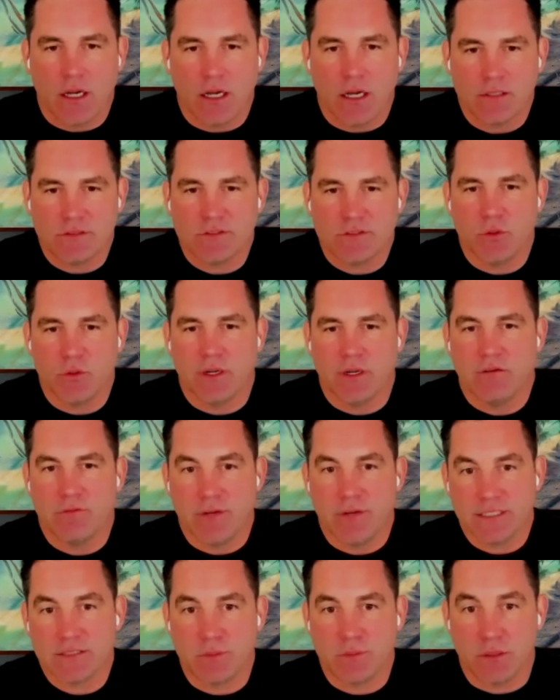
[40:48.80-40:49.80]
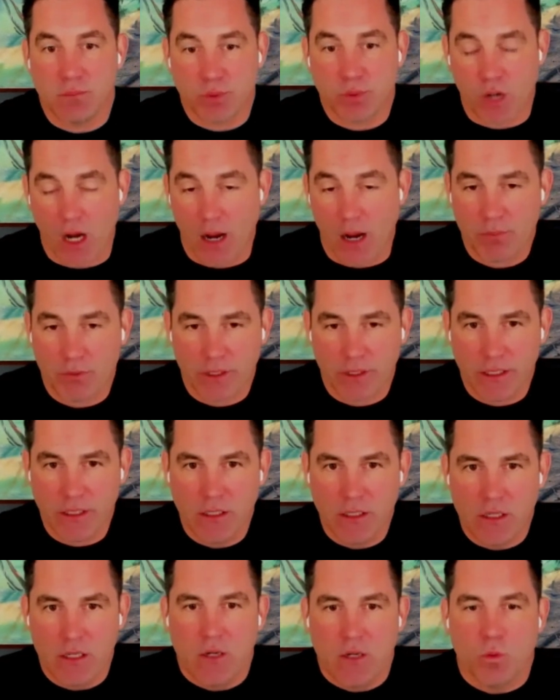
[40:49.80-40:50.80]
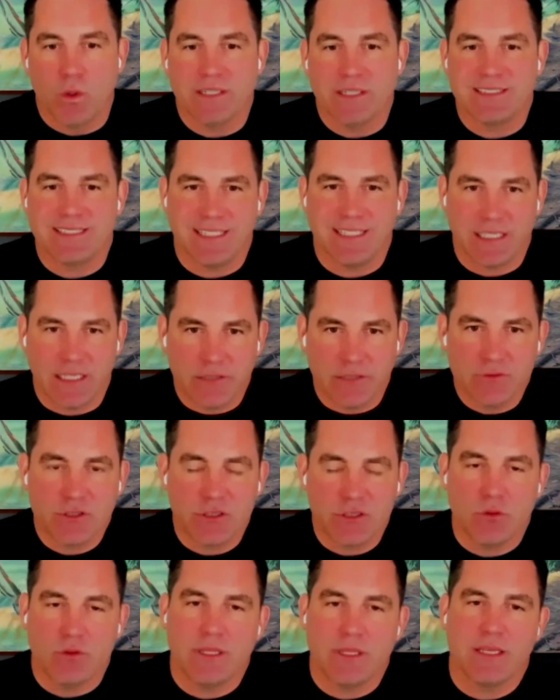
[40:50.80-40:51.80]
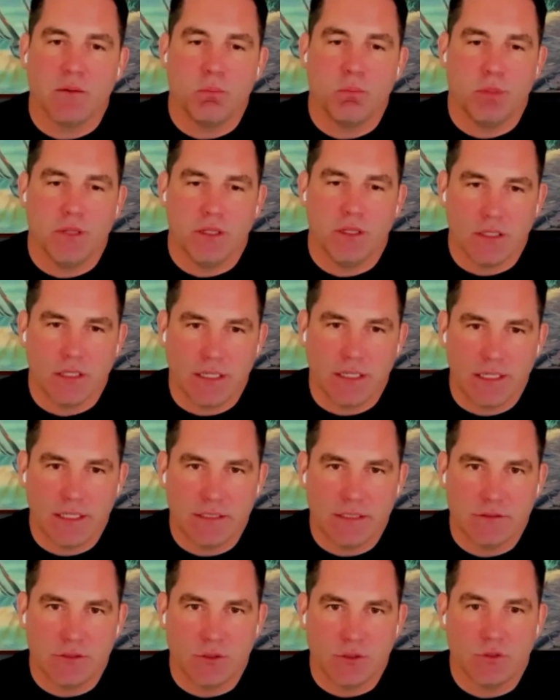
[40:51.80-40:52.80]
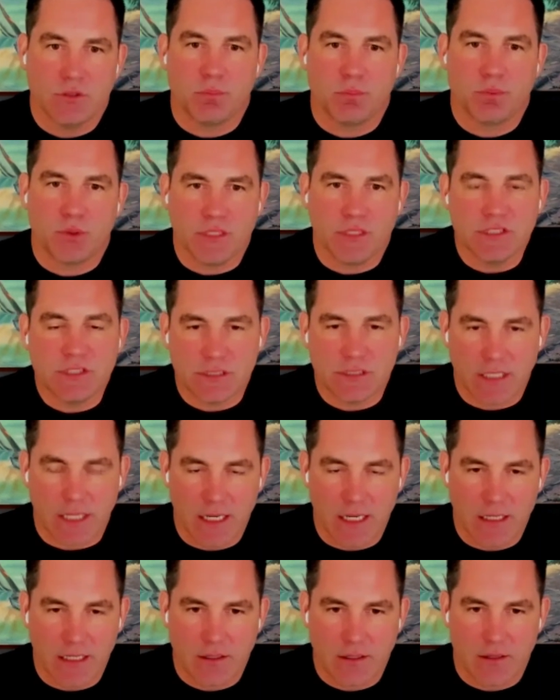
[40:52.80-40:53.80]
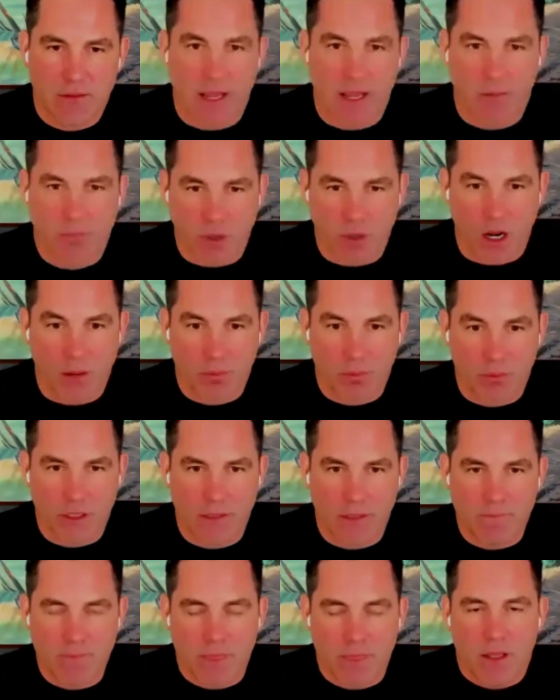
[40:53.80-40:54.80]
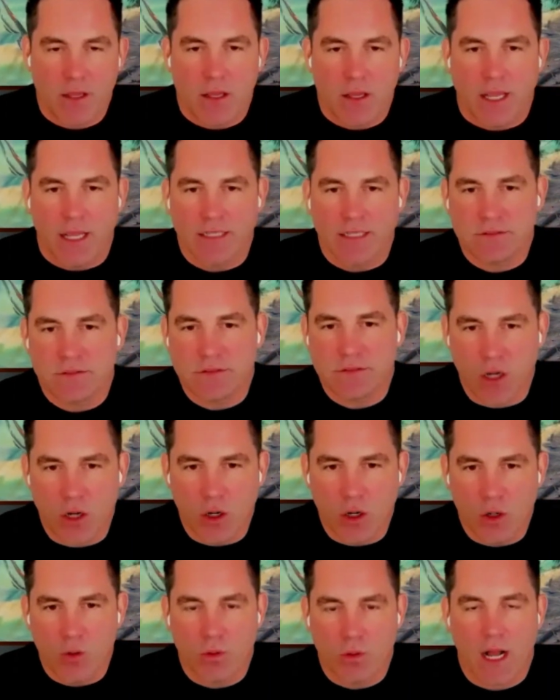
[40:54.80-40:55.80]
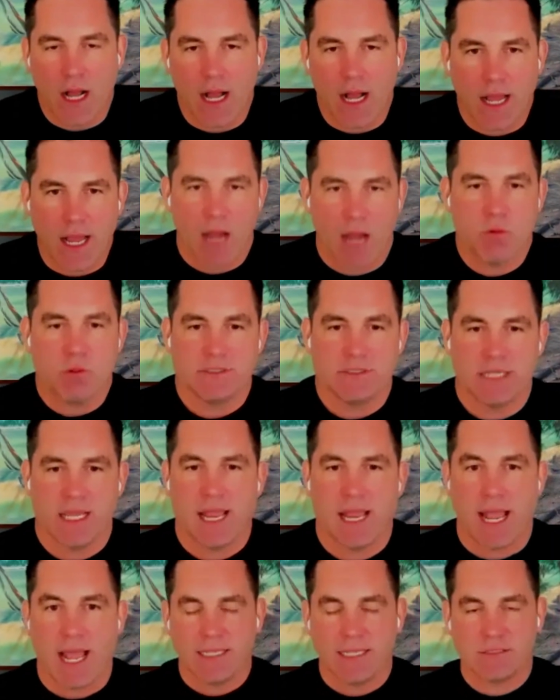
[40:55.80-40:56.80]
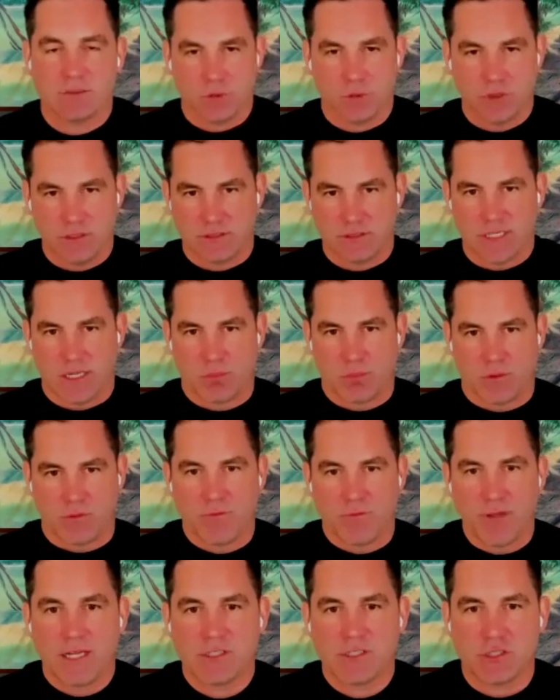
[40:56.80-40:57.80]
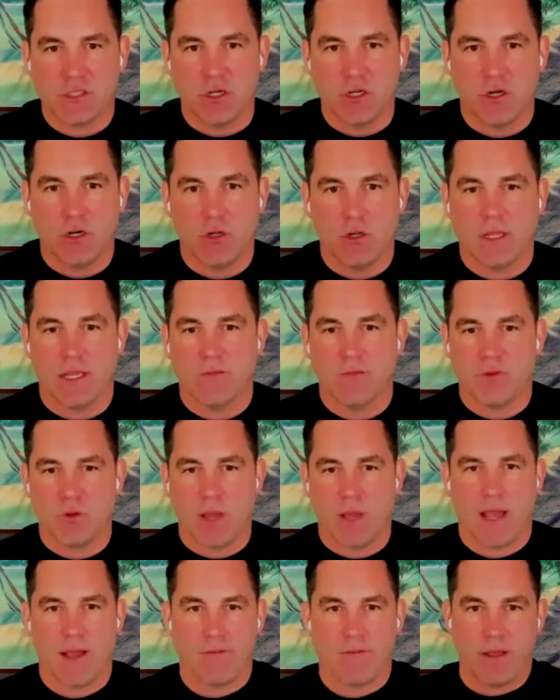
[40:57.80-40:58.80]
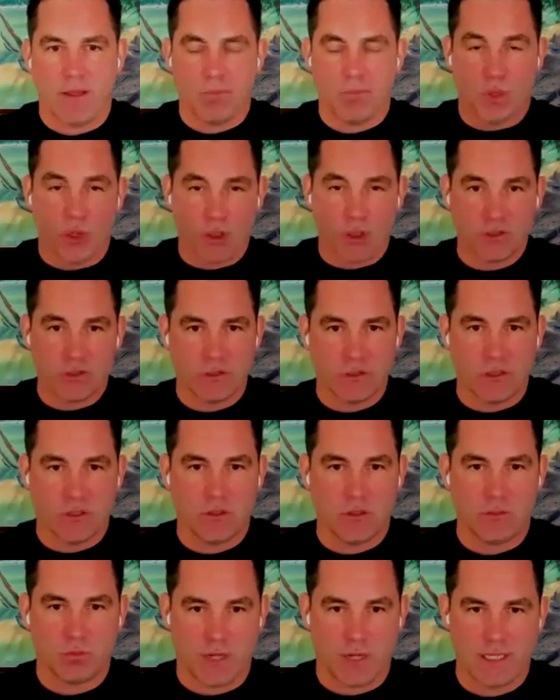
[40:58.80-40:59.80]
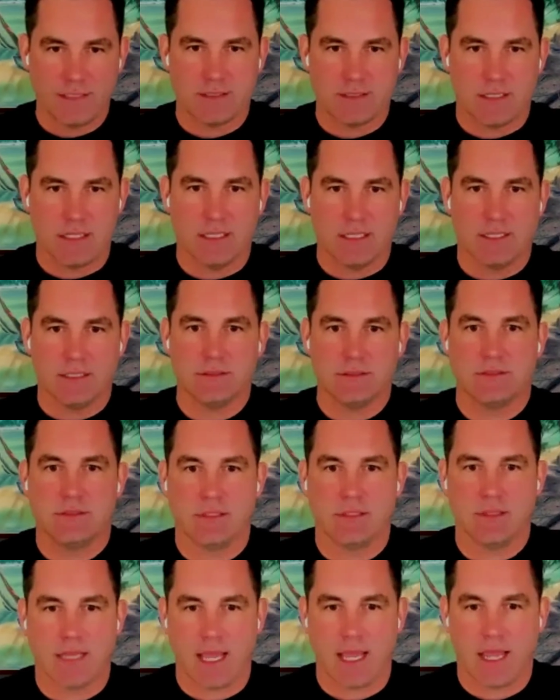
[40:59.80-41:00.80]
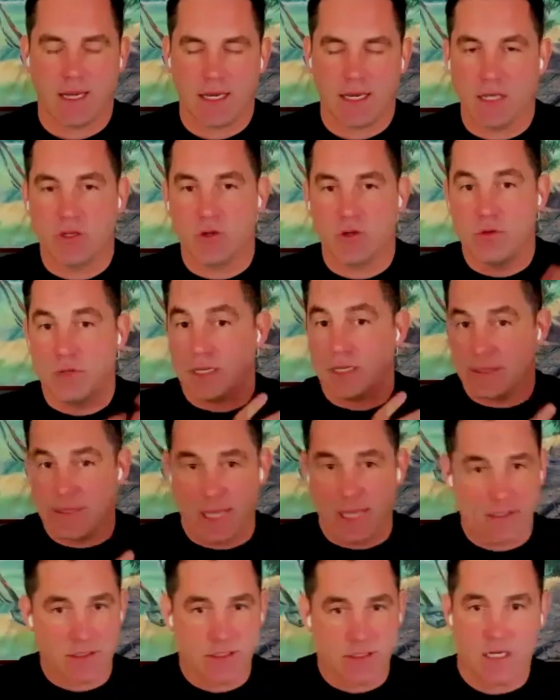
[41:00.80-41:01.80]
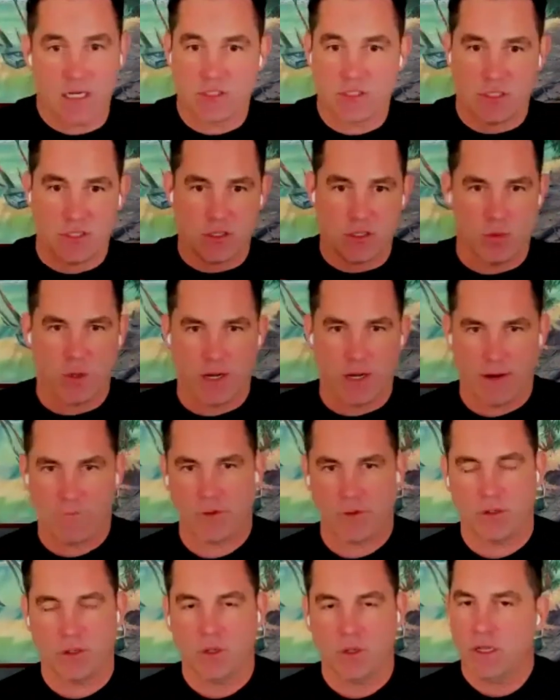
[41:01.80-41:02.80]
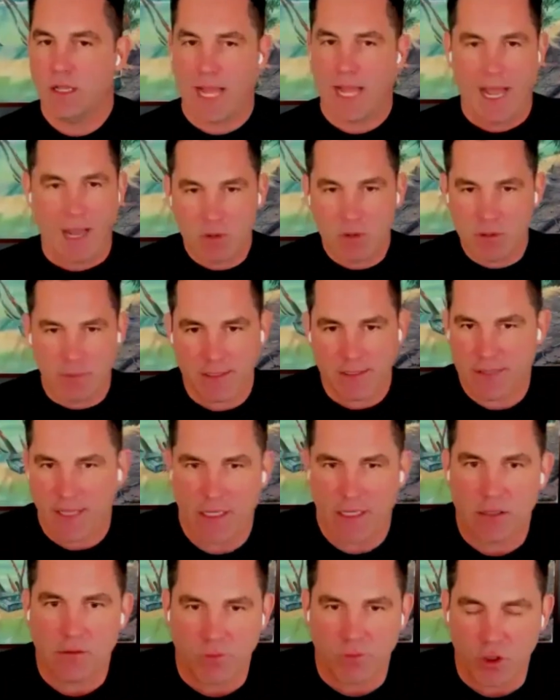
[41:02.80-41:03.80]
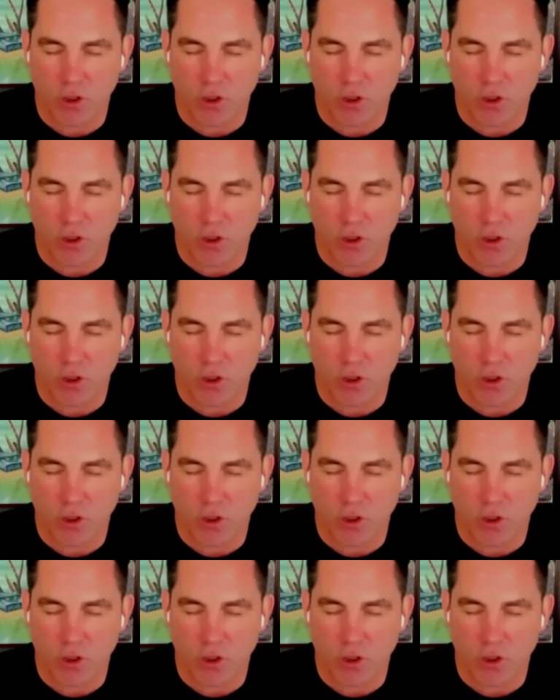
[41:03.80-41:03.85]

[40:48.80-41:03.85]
uh, to an investment property, which gives you the ability to depreciate that property. And so I, I would say, as a real estate professional, if you have a personal residence that and you need that deduction or whatever, I would make that